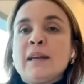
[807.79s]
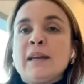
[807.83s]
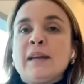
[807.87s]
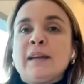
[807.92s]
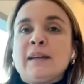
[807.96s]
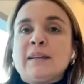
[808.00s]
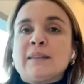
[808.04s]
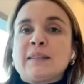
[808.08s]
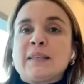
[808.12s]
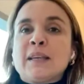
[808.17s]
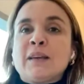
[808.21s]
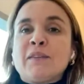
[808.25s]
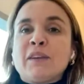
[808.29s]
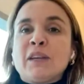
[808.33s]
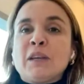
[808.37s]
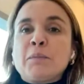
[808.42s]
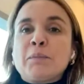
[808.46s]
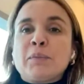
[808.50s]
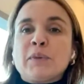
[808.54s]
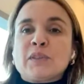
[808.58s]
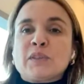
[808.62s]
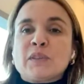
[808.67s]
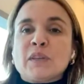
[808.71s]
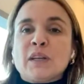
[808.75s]

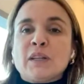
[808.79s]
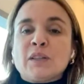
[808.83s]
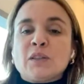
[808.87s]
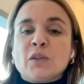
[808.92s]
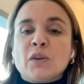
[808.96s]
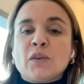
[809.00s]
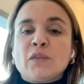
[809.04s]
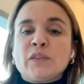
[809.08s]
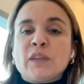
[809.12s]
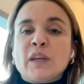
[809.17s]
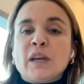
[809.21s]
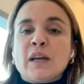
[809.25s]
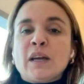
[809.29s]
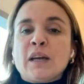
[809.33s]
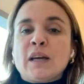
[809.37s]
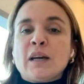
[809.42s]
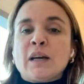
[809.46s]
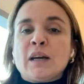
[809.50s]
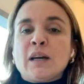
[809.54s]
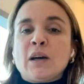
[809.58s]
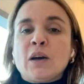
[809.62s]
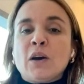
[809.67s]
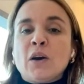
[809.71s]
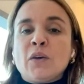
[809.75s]
70% of
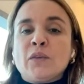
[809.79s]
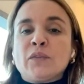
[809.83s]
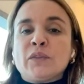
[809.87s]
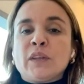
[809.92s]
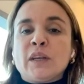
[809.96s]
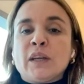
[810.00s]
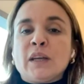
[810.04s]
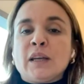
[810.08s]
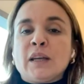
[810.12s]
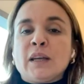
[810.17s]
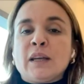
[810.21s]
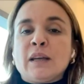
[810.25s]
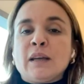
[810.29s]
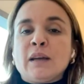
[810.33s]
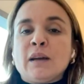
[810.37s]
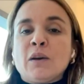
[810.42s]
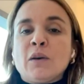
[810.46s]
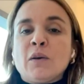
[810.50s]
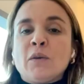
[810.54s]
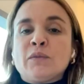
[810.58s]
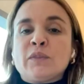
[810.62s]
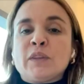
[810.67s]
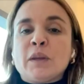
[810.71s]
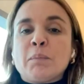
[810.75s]

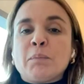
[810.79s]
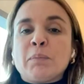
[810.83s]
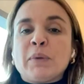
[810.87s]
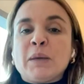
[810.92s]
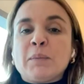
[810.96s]
the